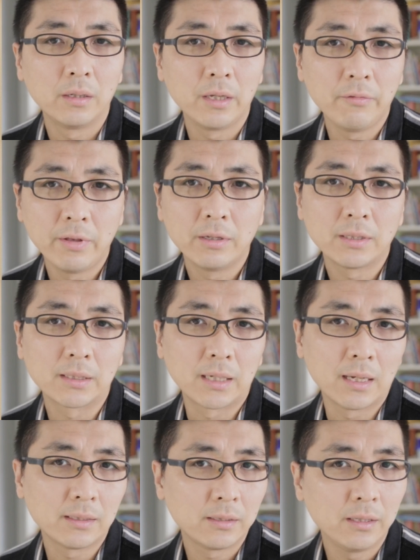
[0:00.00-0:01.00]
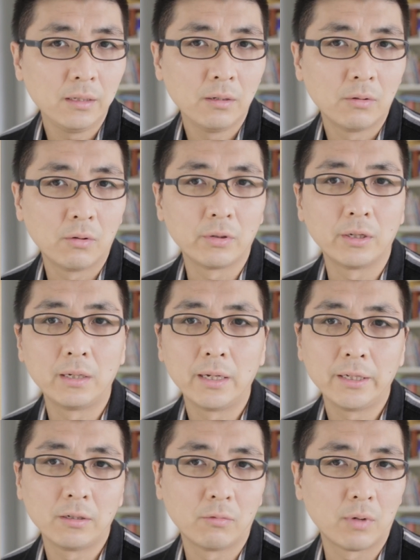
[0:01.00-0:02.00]
Even the SCSI or the
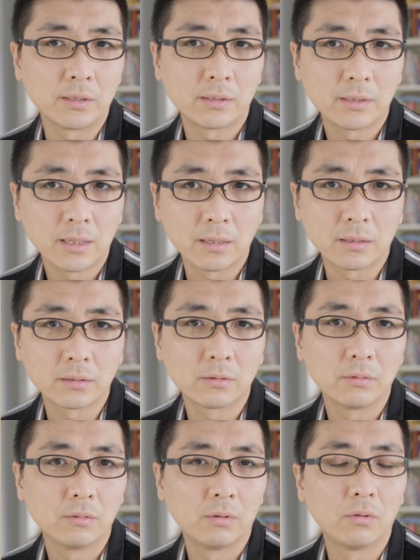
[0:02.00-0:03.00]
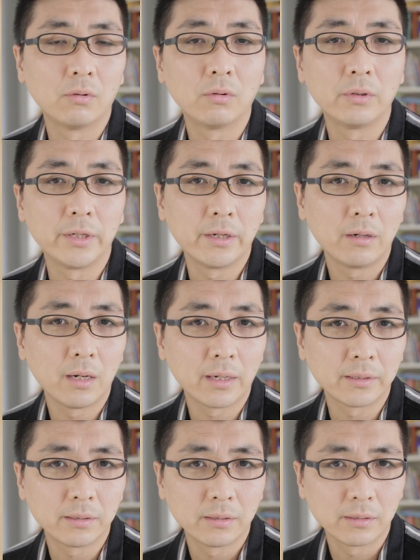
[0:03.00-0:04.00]
later one SAS or
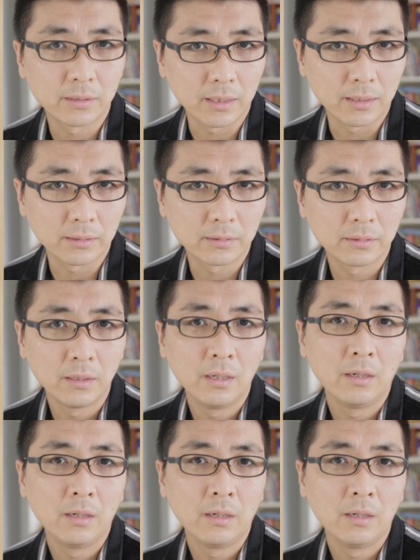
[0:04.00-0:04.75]
nearline SAS,